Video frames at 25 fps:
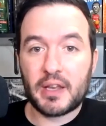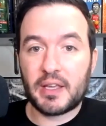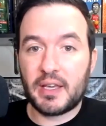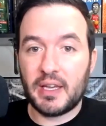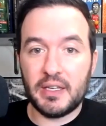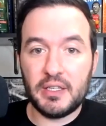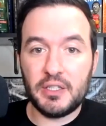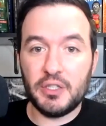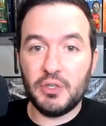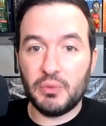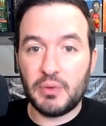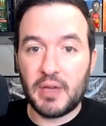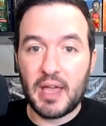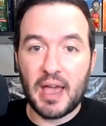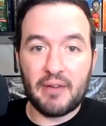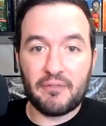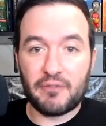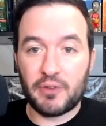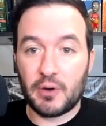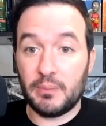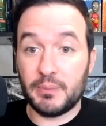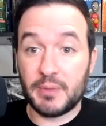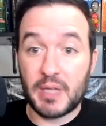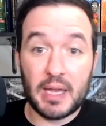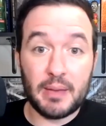can you get
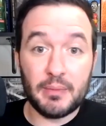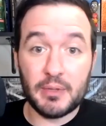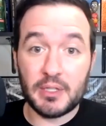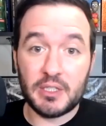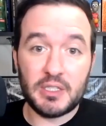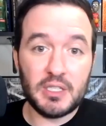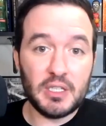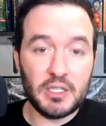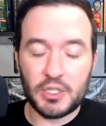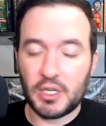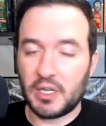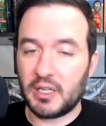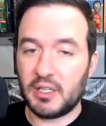from Dame and CJ?